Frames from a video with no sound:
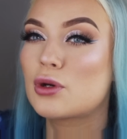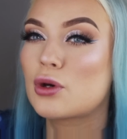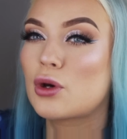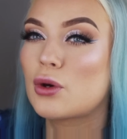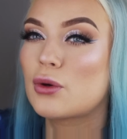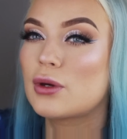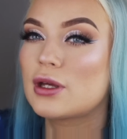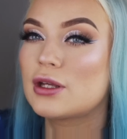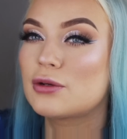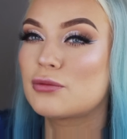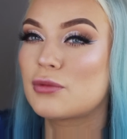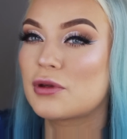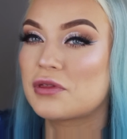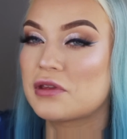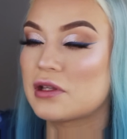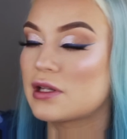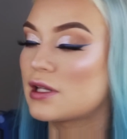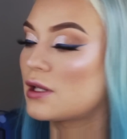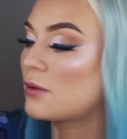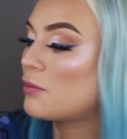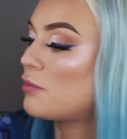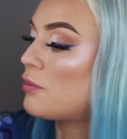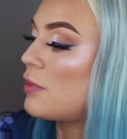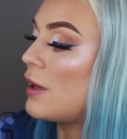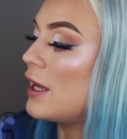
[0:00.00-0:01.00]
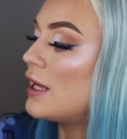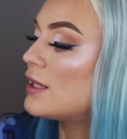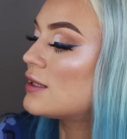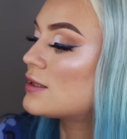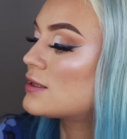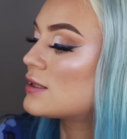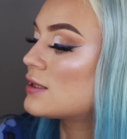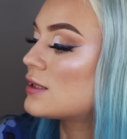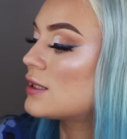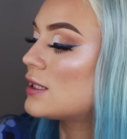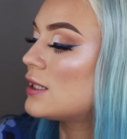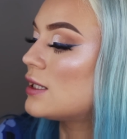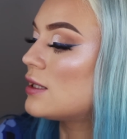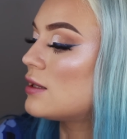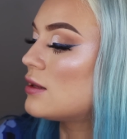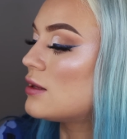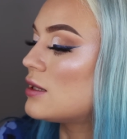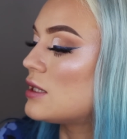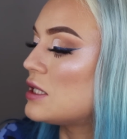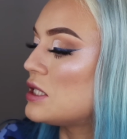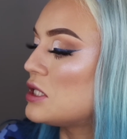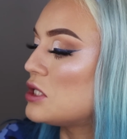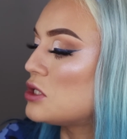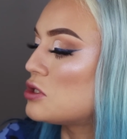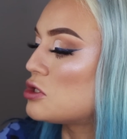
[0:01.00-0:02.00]
go in with the lip pencil
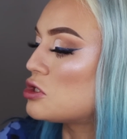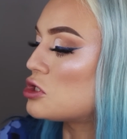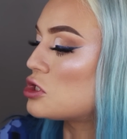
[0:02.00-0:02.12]
in the